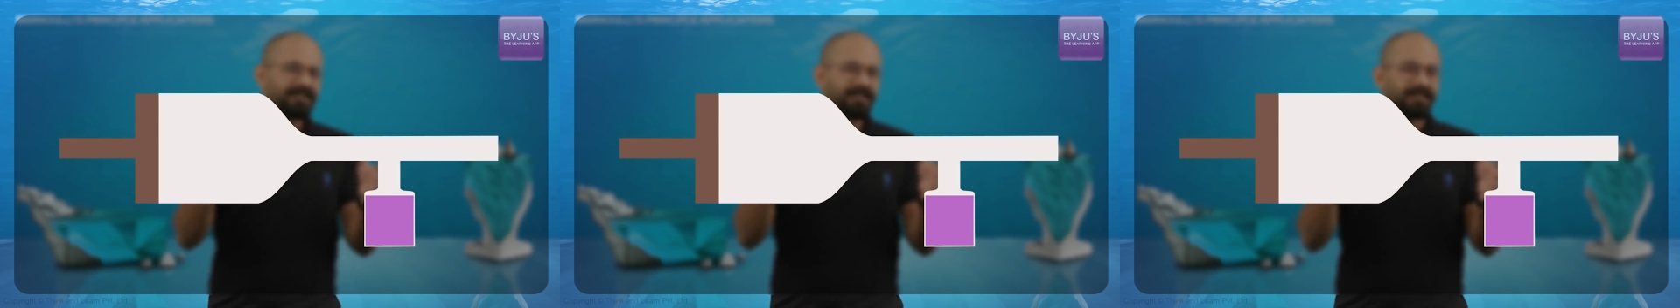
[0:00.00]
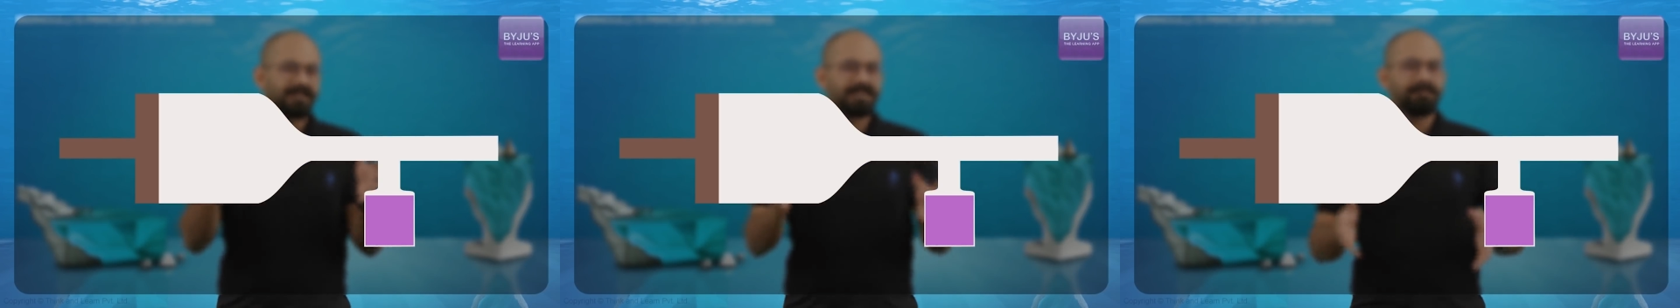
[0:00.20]
is
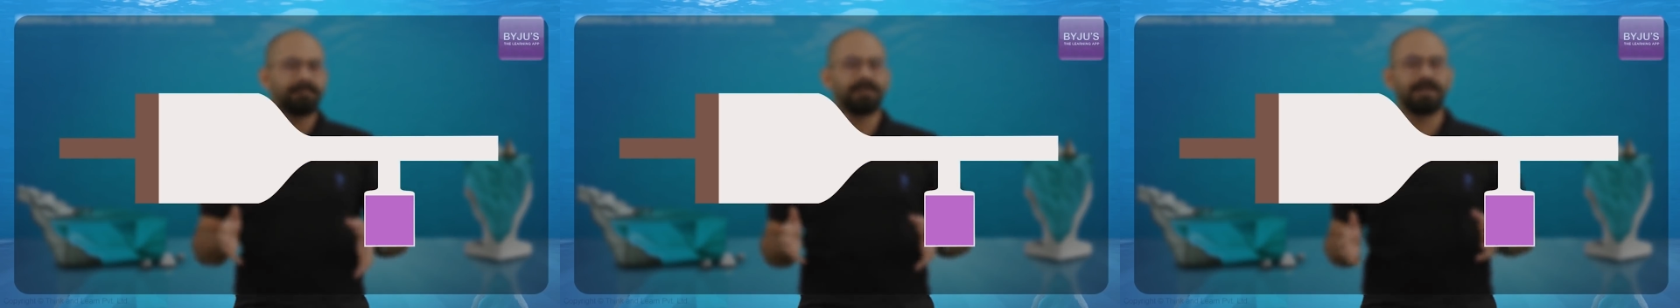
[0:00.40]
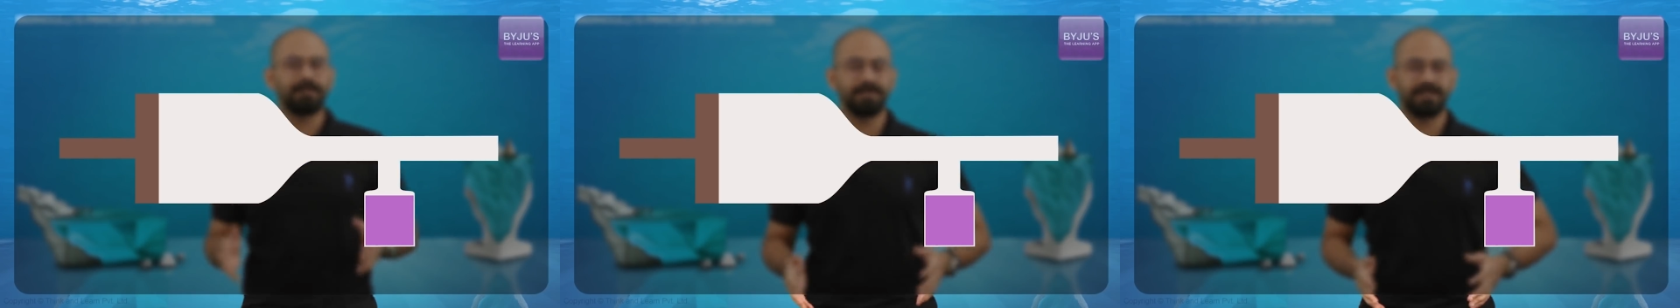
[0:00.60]
a
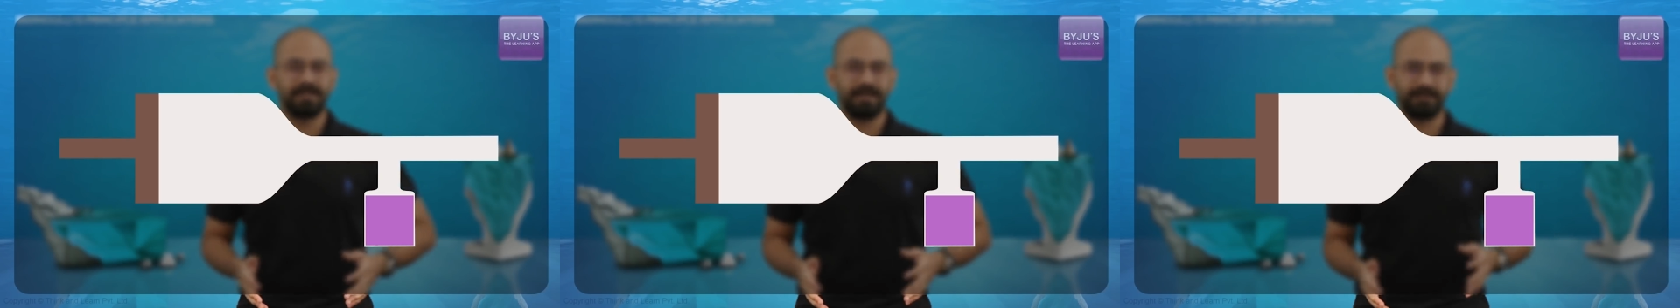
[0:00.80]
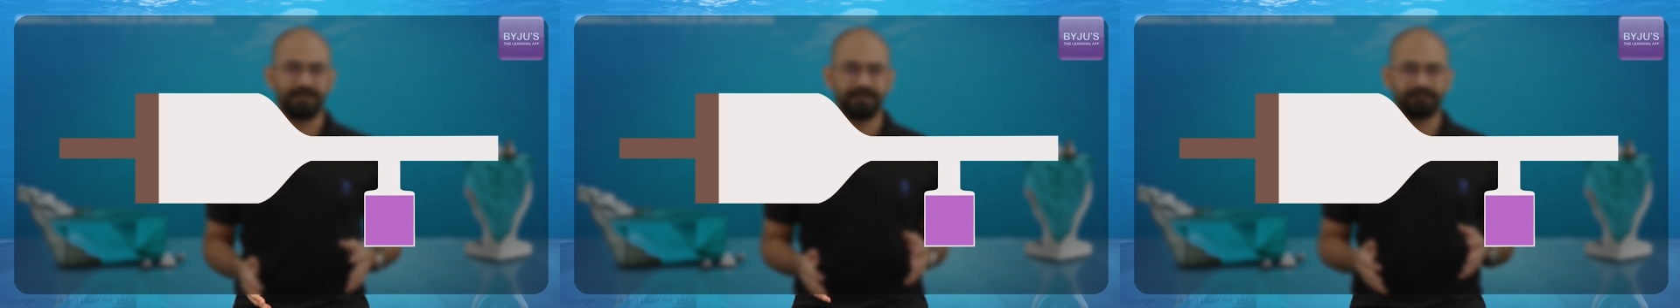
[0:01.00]
simple
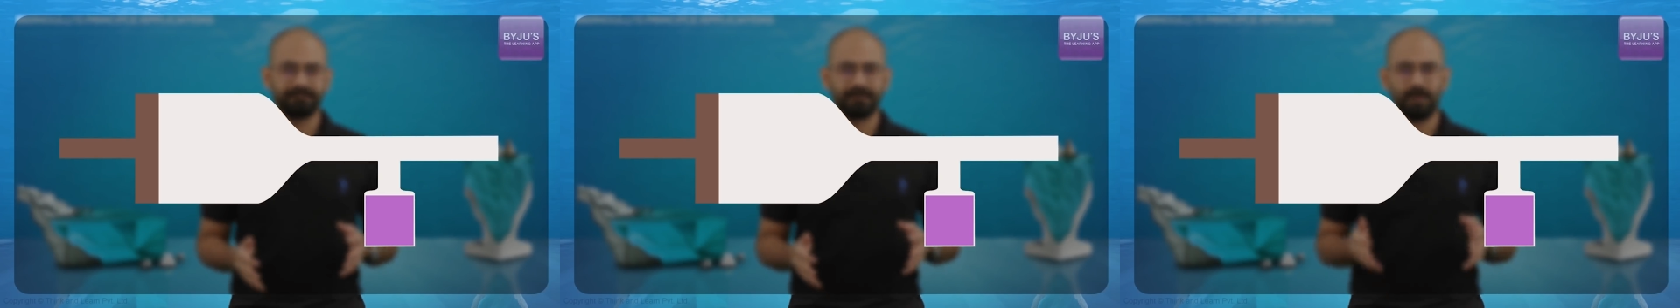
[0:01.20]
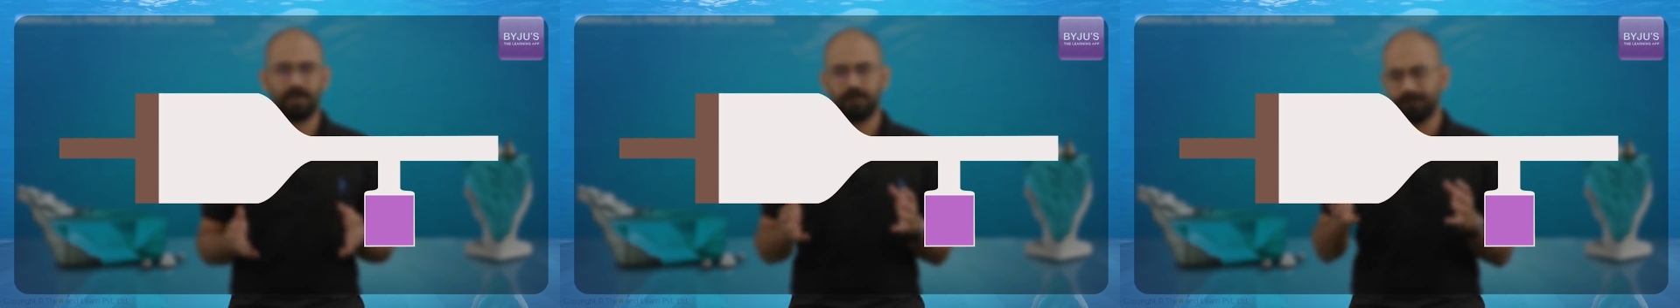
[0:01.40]
representation
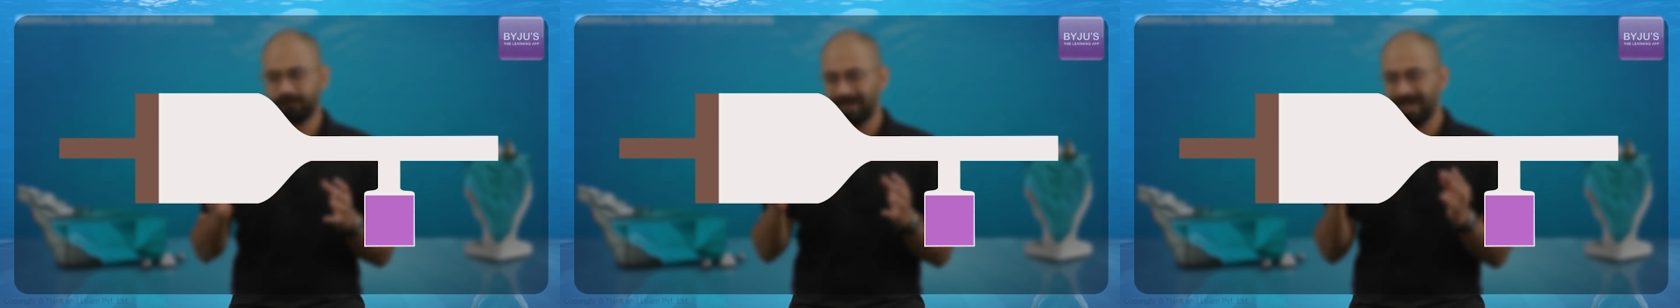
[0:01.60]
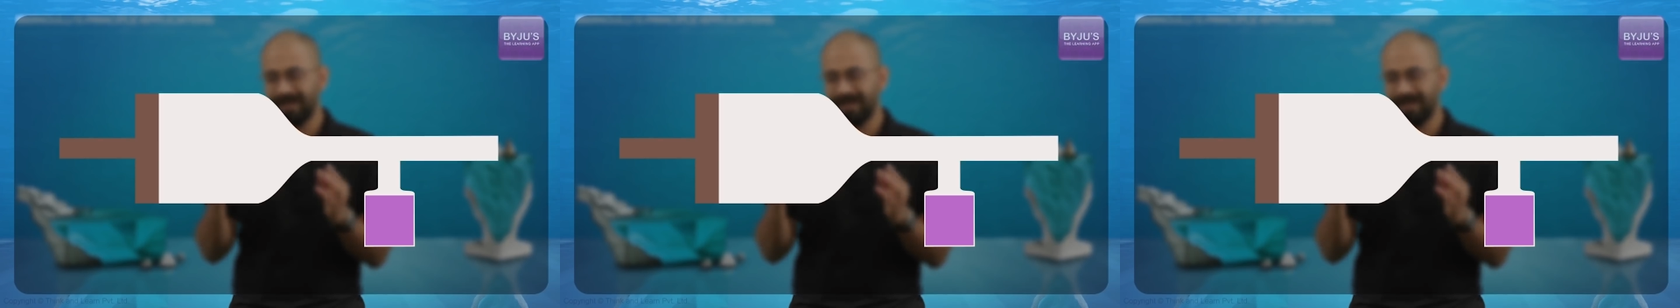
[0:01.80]
of